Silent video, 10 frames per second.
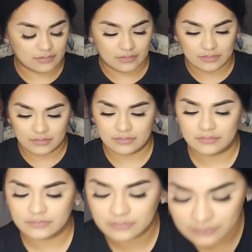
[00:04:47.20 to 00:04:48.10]

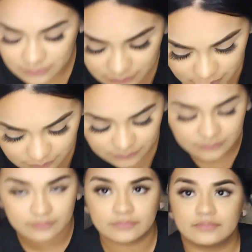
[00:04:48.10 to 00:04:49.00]

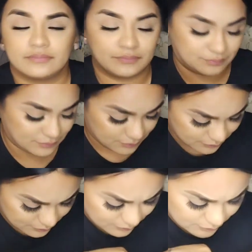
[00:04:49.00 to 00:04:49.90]

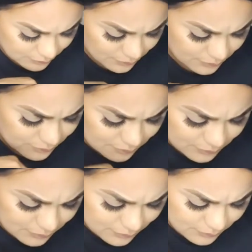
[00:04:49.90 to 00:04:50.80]

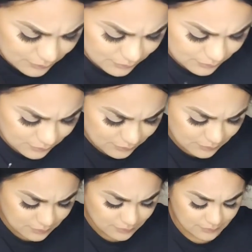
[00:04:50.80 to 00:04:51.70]

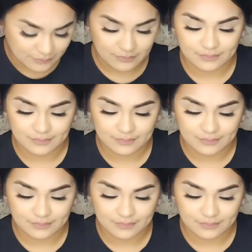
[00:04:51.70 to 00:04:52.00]
Nobody speaks.